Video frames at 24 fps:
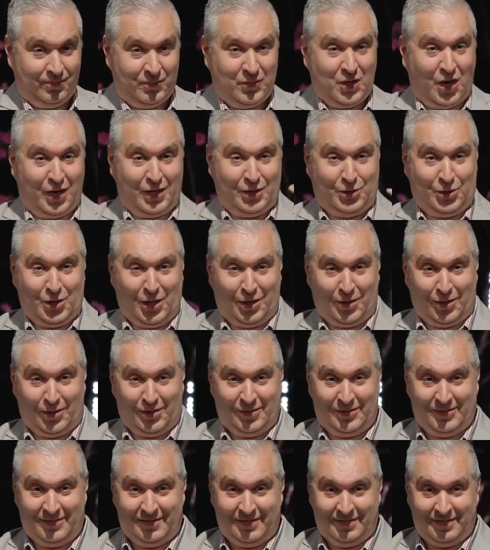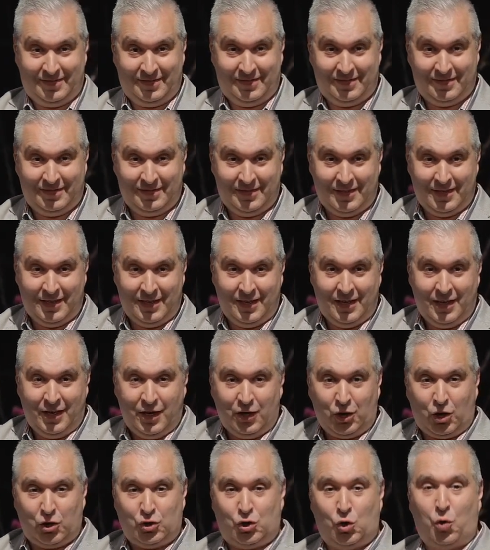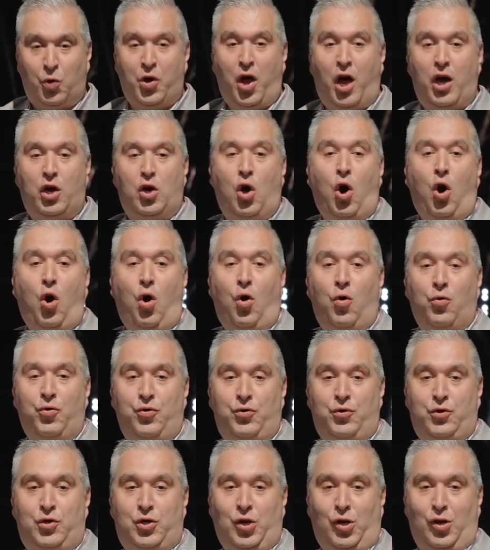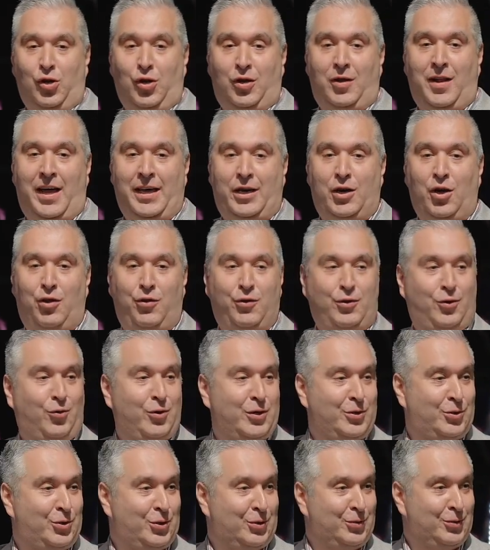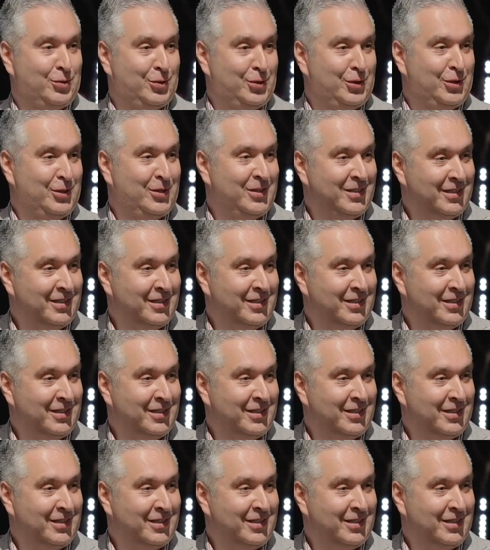not each other. Because you're not called to look like other Christians.